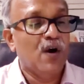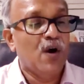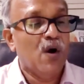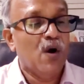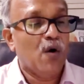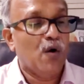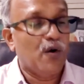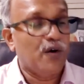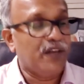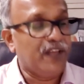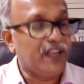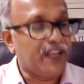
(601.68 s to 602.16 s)

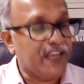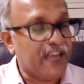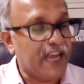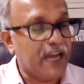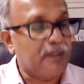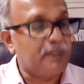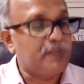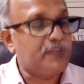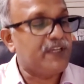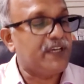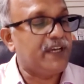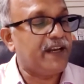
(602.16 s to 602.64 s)
on the
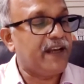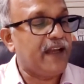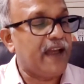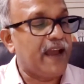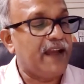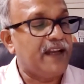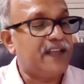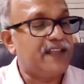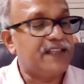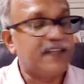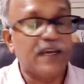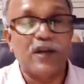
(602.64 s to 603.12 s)
capture
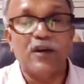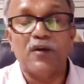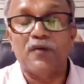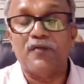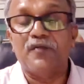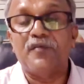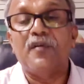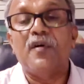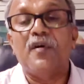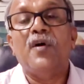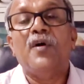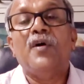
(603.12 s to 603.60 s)
and sale of
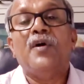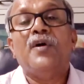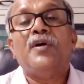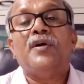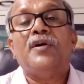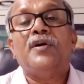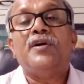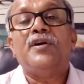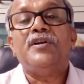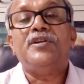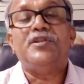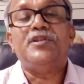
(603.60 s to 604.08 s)

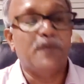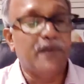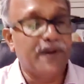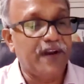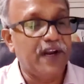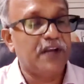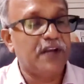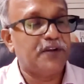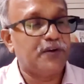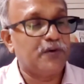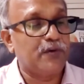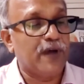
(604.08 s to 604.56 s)

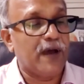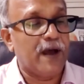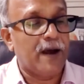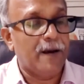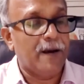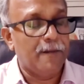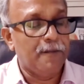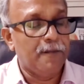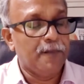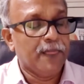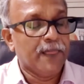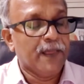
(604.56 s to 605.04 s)
juvenile tuna.
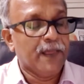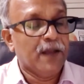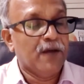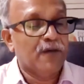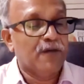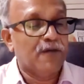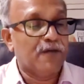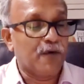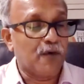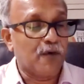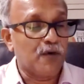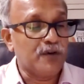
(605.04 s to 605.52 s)

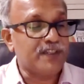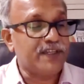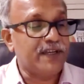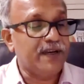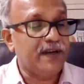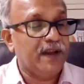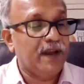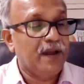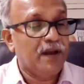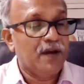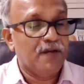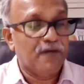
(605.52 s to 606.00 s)

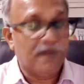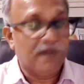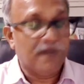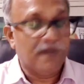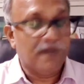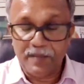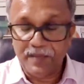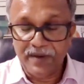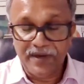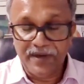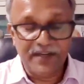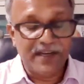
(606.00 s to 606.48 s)
Frozen
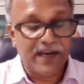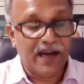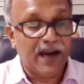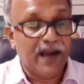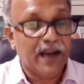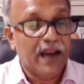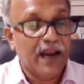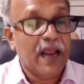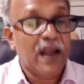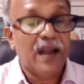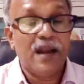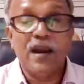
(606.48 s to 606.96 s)
from India,
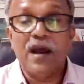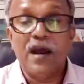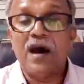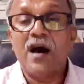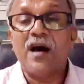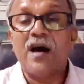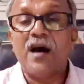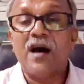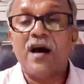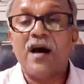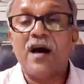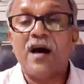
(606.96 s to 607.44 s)

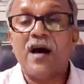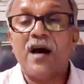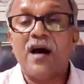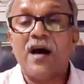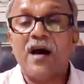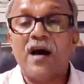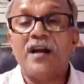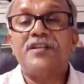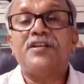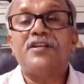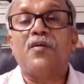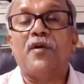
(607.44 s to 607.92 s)
large
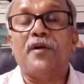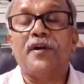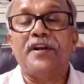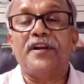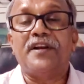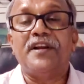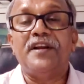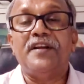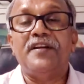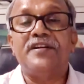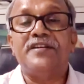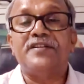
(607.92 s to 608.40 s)

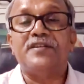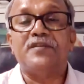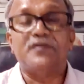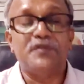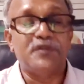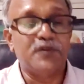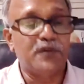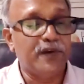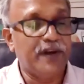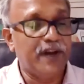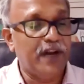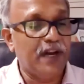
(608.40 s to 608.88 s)
quantities of
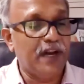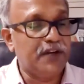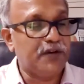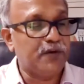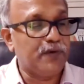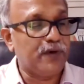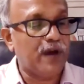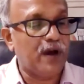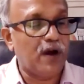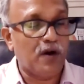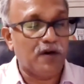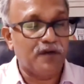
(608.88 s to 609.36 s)
juvenile
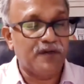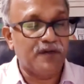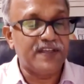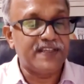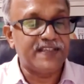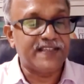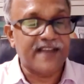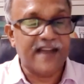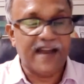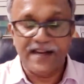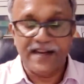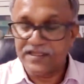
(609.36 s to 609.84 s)
tuna of the
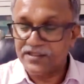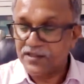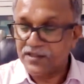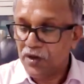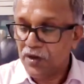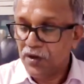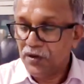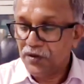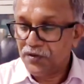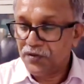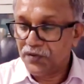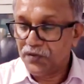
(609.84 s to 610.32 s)
size
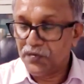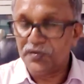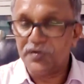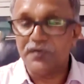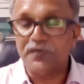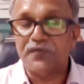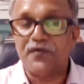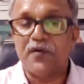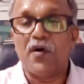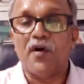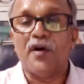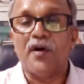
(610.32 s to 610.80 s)
2 to
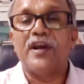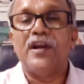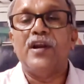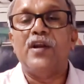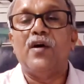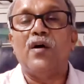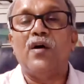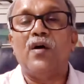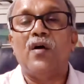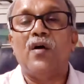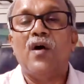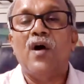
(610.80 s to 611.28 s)
4
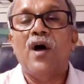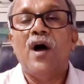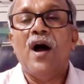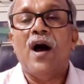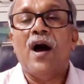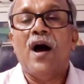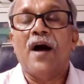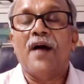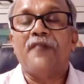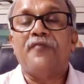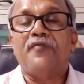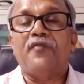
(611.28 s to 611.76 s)
kilo
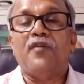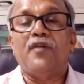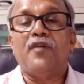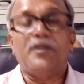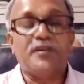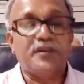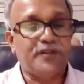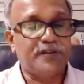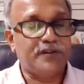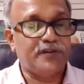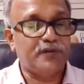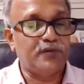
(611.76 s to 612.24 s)
and
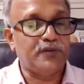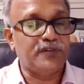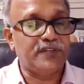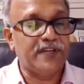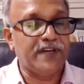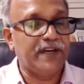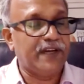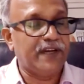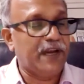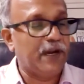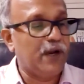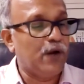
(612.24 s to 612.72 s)
4 to
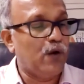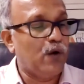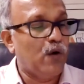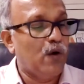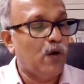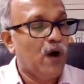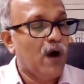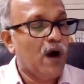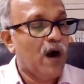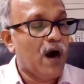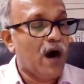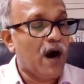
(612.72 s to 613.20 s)
10 kilo
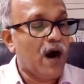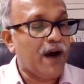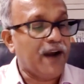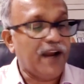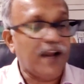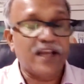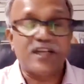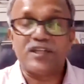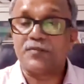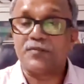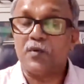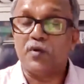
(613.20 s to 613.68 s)
are
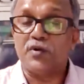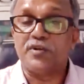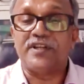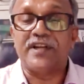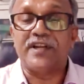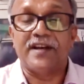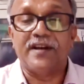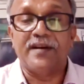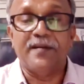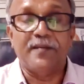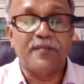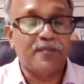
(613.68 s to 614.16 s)

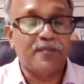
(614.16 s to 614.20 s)
exported.